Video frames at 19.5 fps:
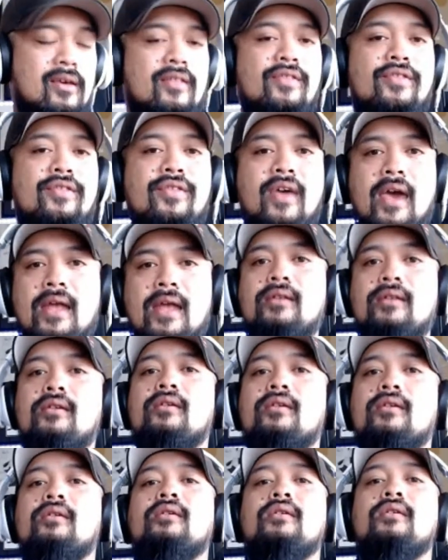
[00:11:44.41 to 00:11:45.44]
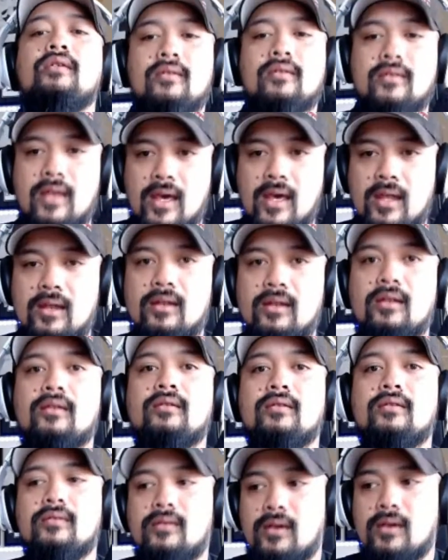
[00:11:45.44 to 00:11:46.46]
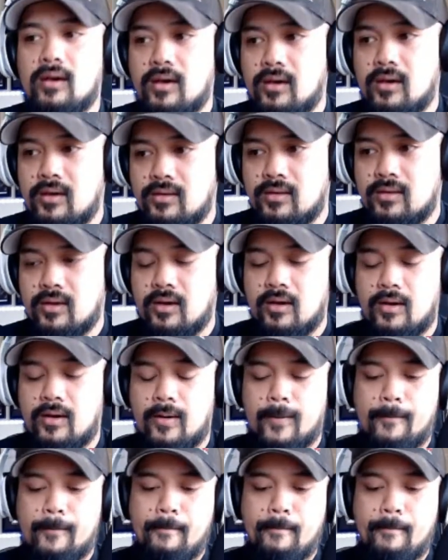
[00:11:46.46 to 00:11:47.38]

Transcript: then the